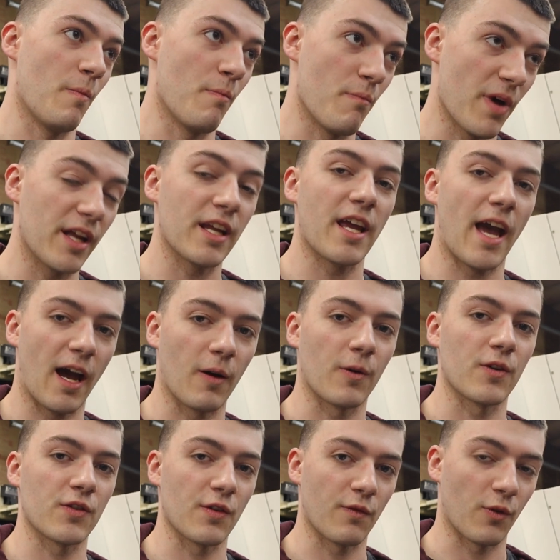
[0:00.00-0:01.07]
many
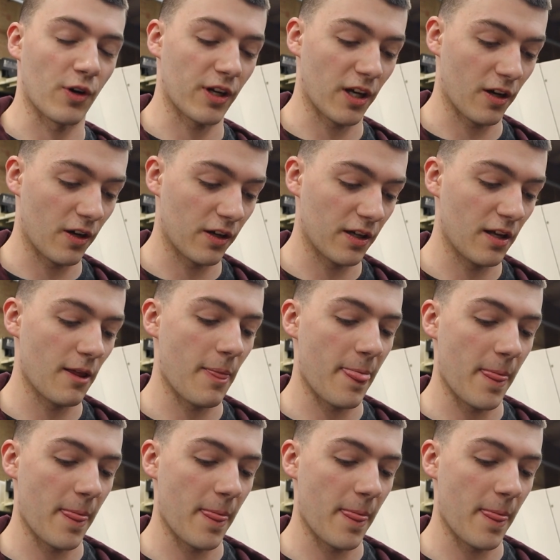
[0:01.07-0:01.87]
hours of working on it